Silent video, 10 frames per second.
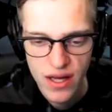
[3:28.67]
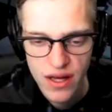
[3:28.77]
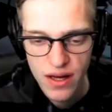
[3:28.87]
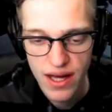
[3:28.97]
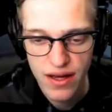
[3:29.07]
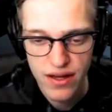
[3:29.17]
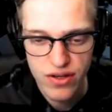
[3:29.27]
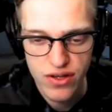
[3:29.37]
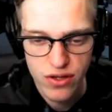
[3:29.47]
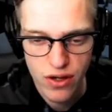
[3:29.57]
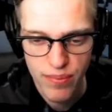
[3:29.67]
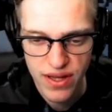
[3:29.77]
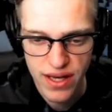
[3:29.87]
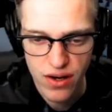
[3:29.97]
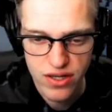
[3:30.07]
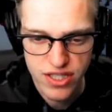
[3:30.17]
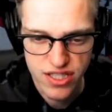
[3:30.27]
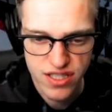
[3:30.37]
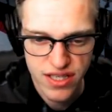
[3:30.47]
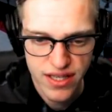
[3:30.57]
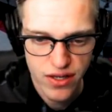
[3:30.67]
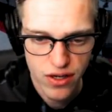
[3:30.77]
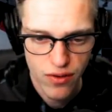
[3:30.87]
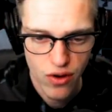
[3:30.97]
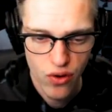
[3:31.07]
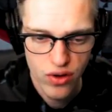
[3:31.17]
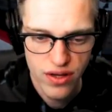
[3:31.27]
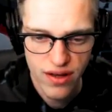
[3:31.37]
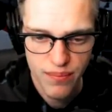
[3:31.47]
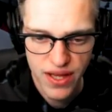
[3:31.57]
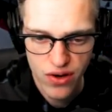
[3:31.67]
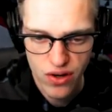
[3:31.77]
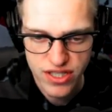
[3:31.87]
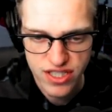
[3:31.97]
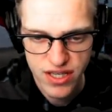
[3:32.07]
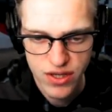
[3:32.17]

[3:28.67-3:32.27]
and you could play arches here, or you could play arches here,